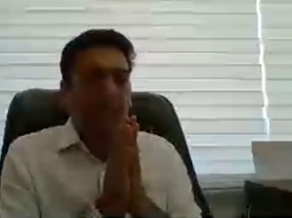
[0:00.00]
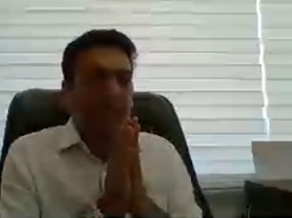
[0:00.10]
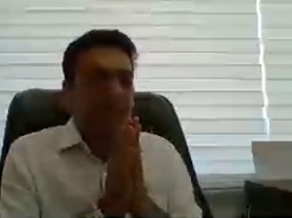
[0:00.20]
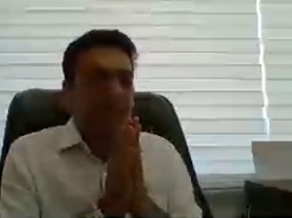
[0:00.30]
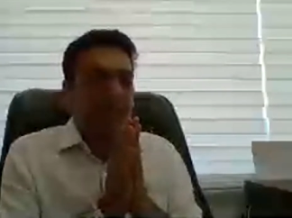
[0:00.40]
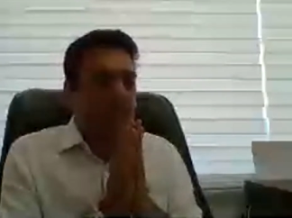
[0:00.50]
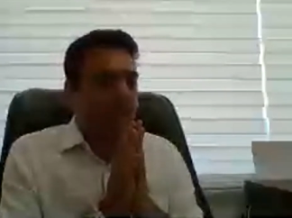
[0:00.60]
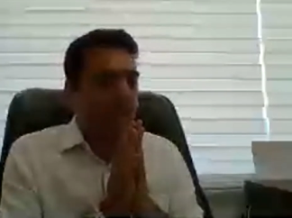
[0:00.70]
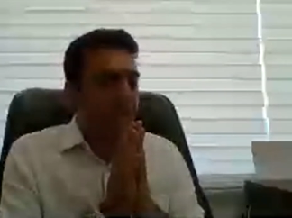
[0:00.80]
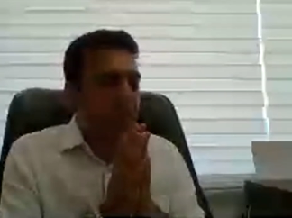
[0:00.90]
S D S
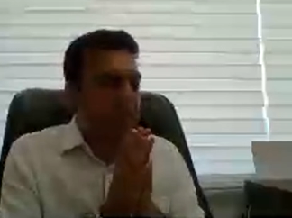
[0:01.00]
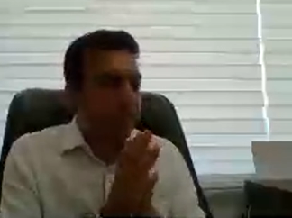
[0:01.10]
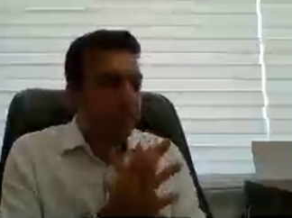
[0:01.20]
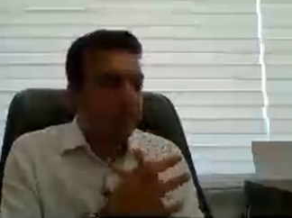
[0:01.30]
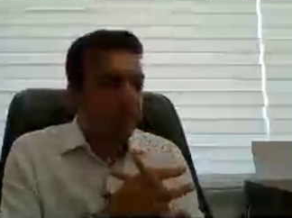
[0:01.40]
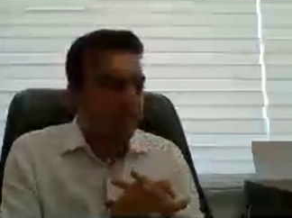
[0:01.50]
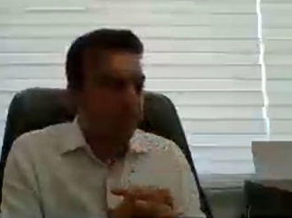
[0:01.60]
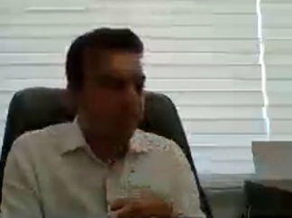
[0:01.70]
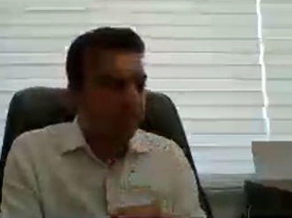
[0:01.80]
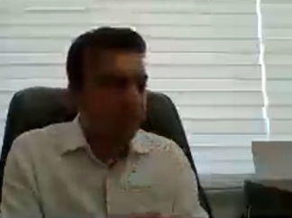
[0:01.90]
category you need to
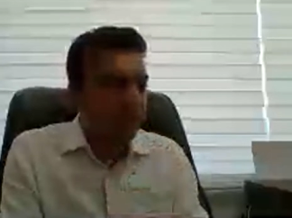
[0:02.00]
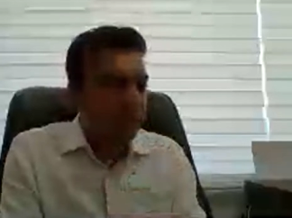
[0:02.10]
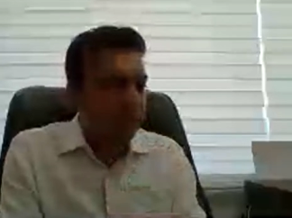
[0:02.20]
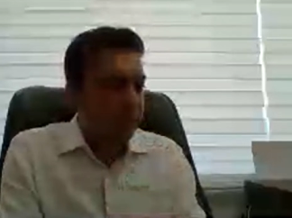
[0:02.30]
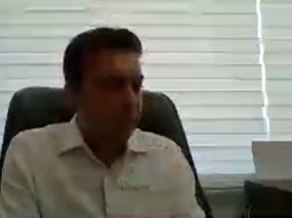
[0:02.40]
have uh,